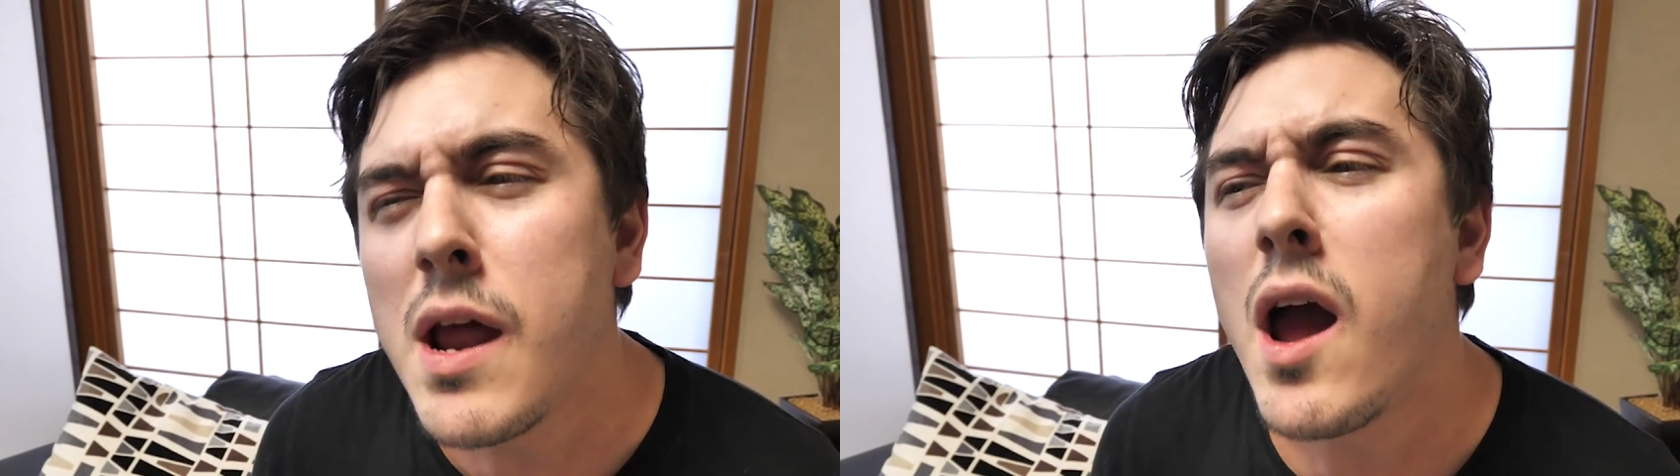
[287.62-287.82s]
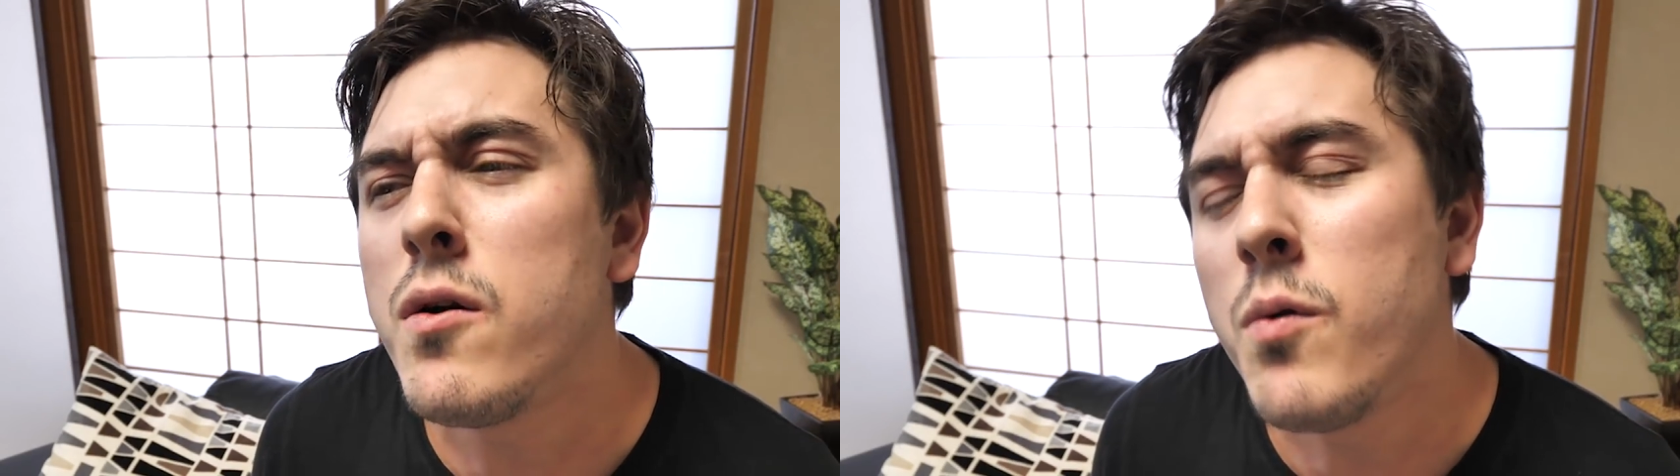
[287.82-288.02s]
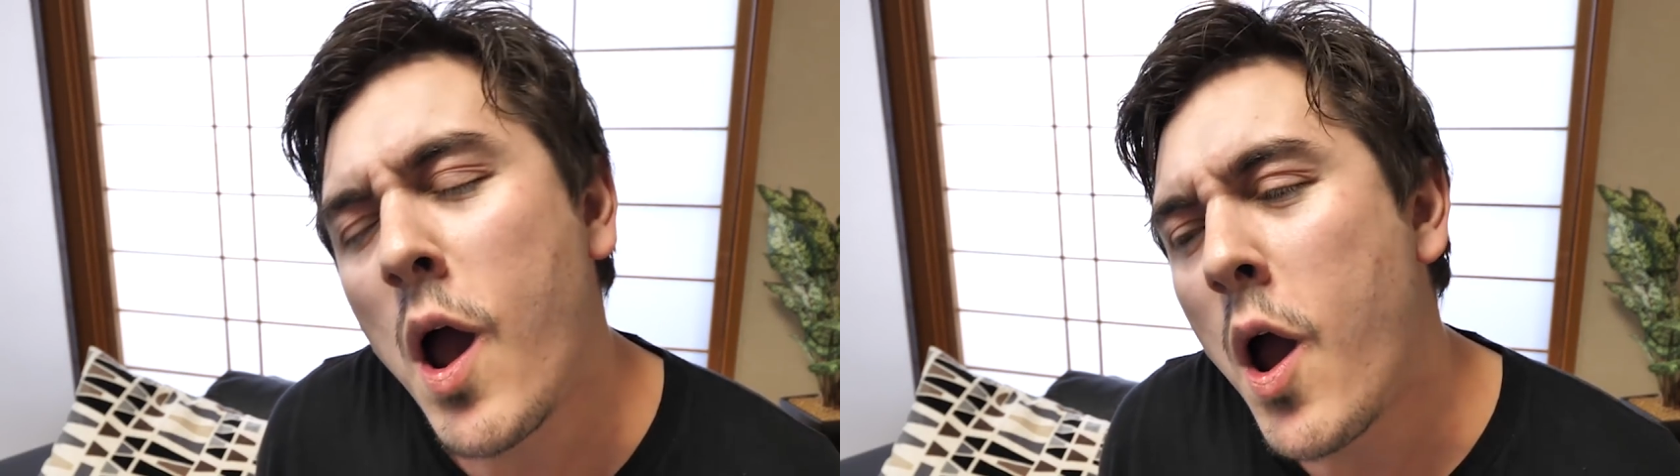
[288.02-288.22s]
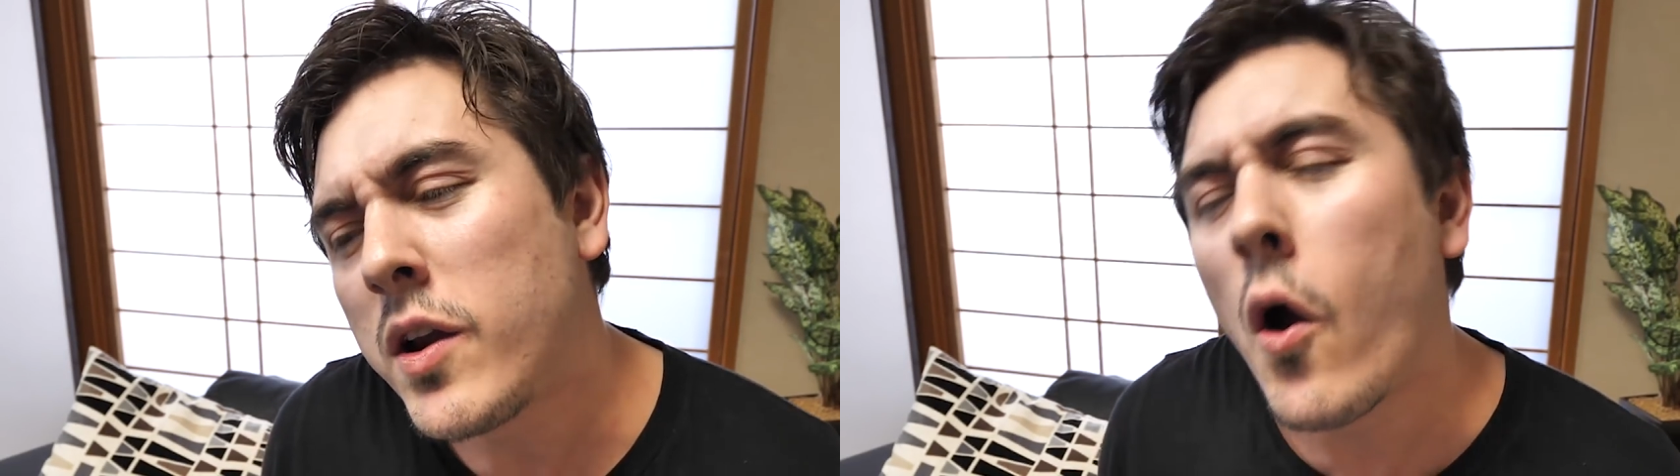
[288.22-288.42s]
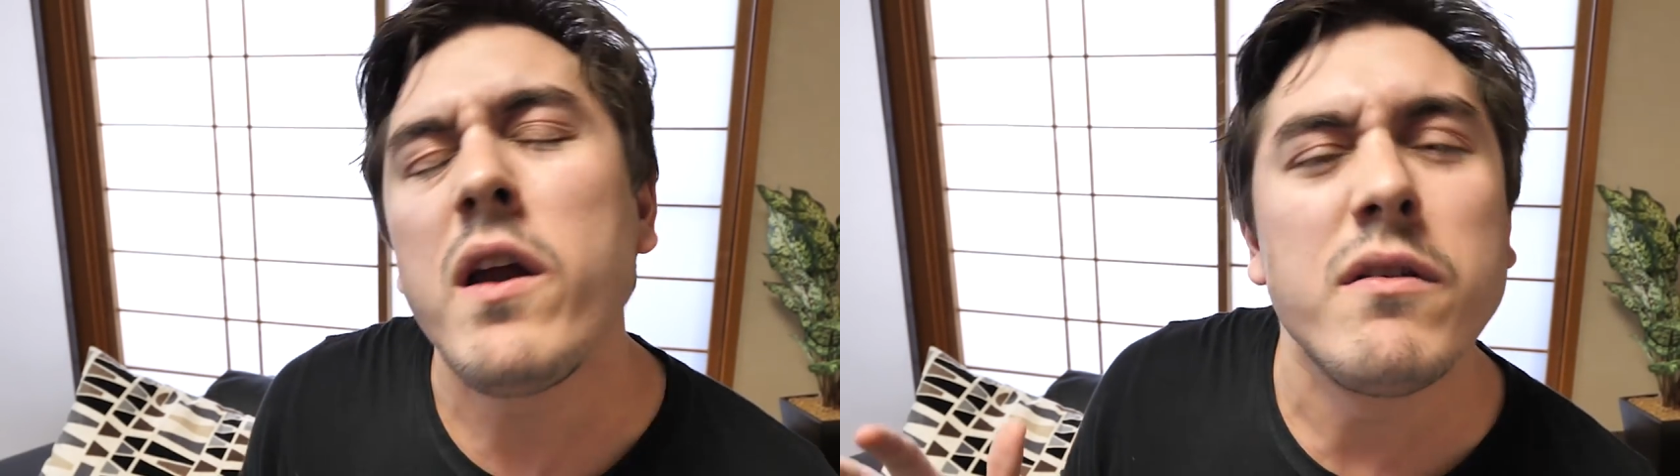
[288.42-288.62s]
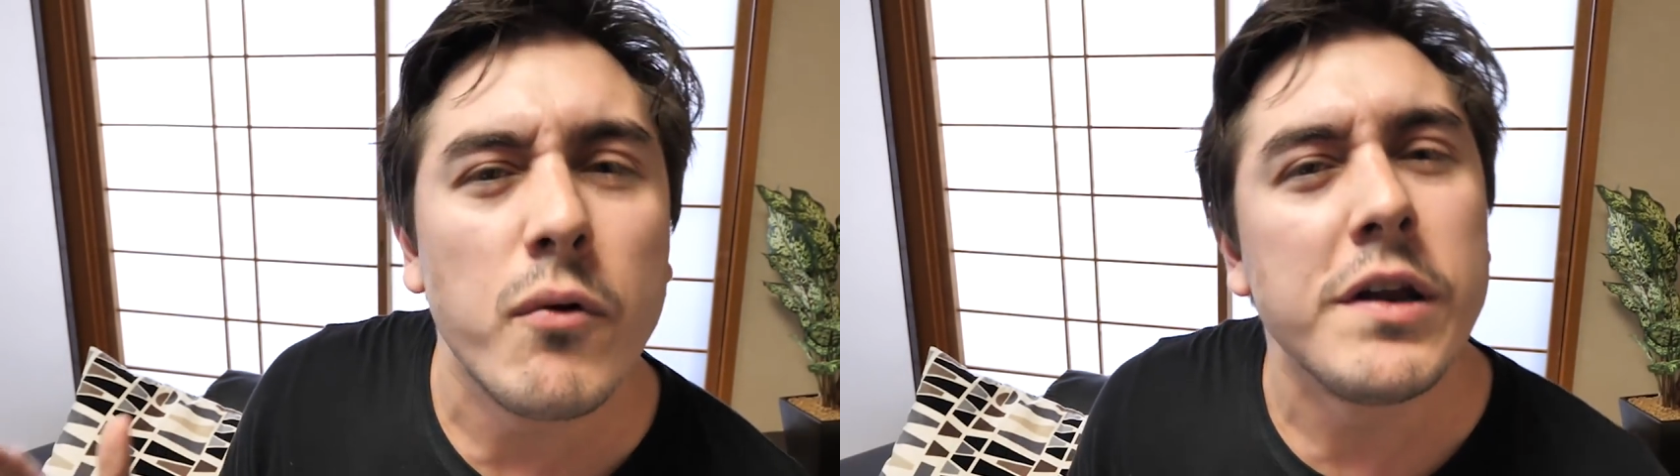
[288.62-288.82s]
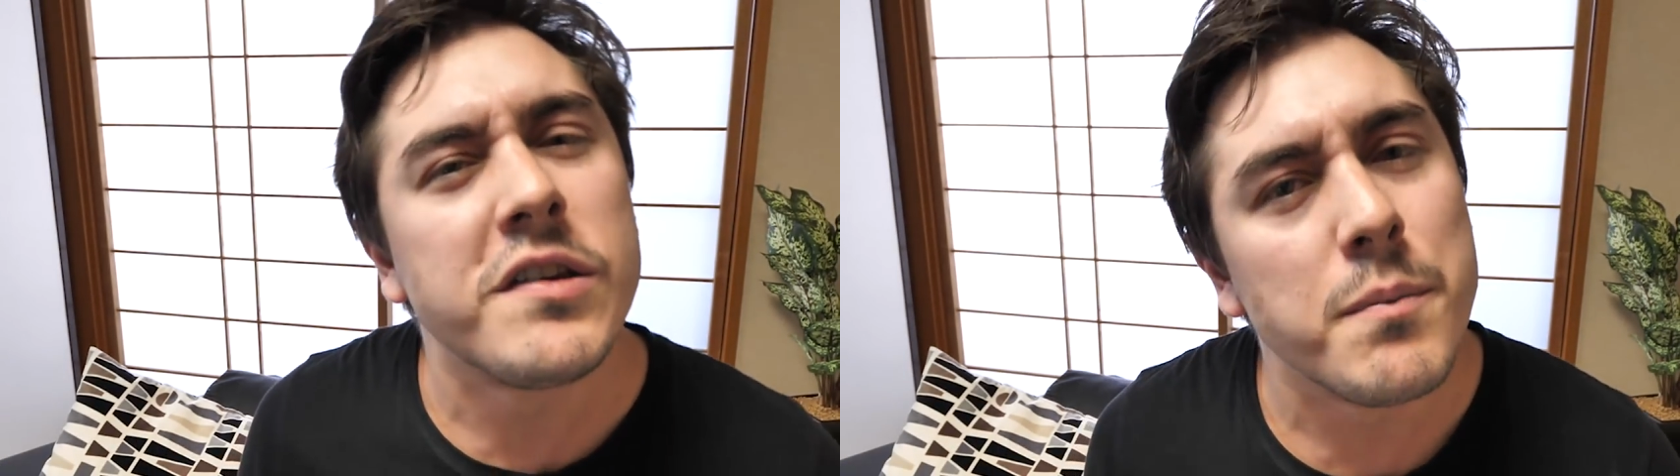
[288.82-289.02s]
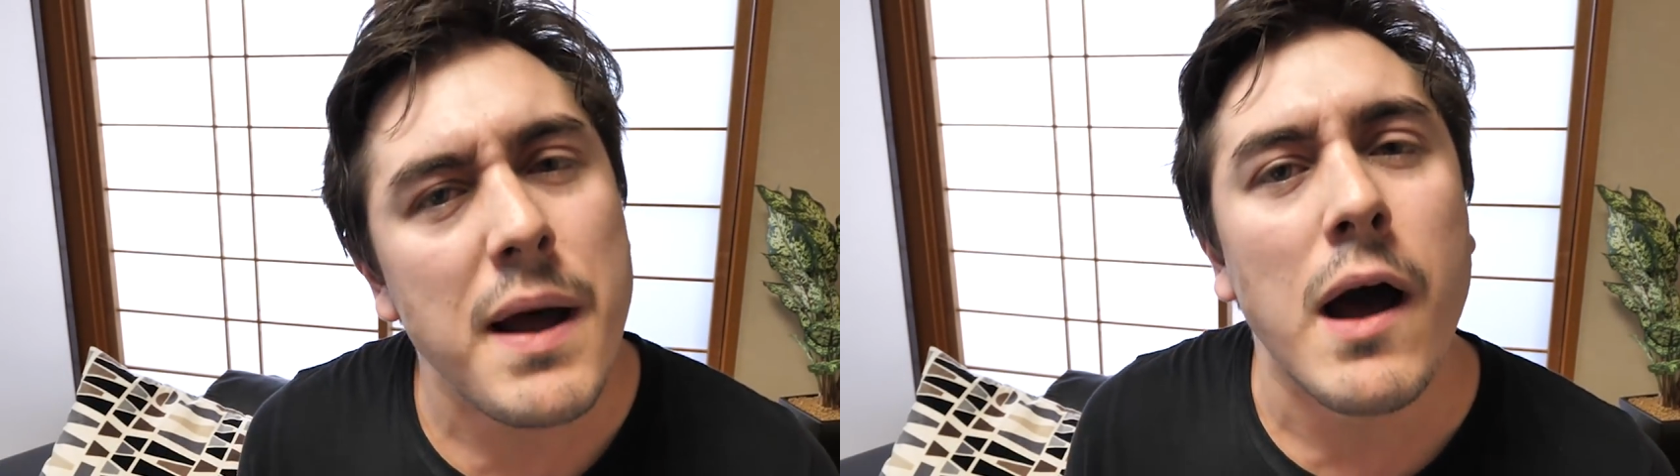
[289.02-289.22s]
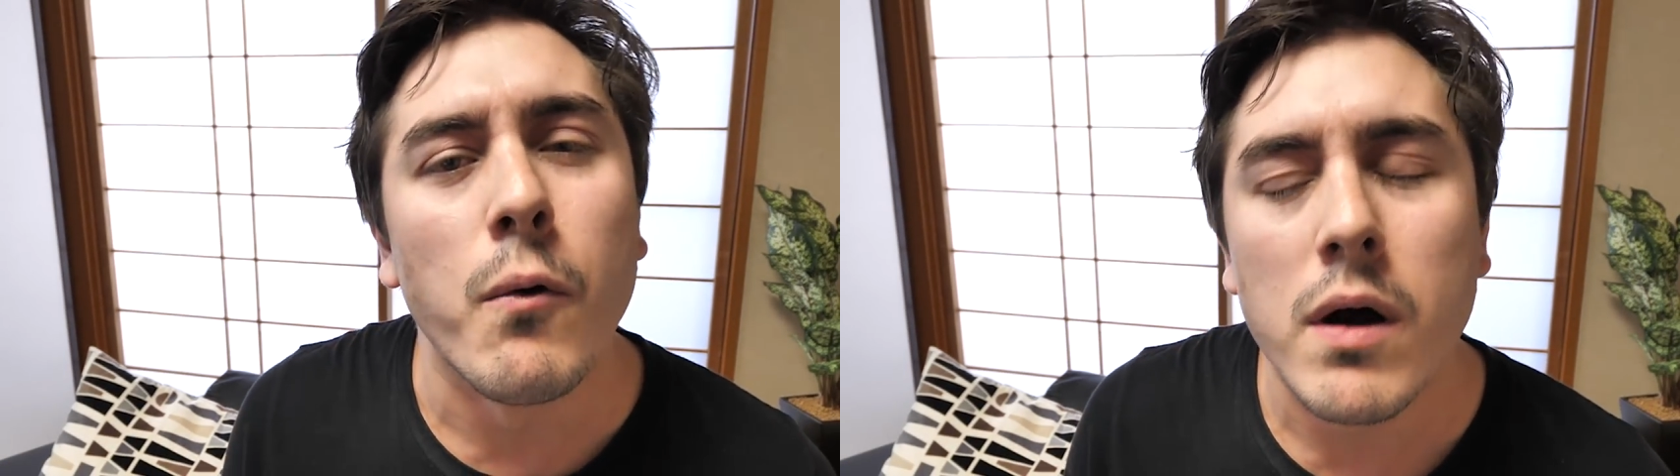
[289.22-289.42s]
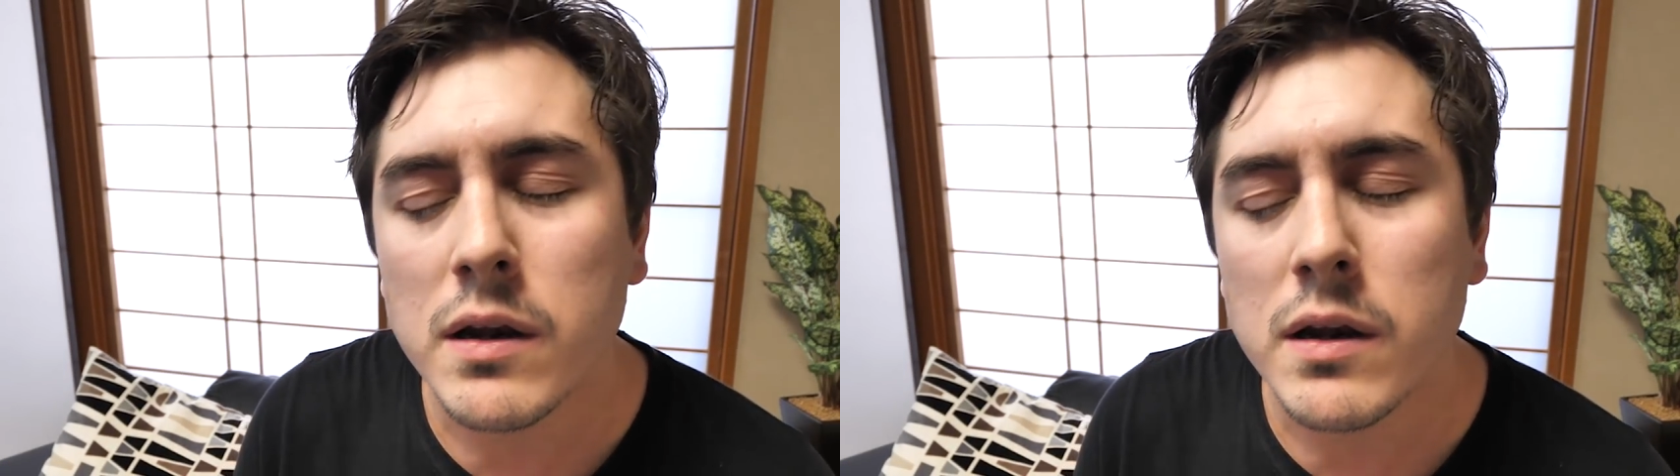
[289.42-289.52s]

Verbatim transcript: know kind of what it's about,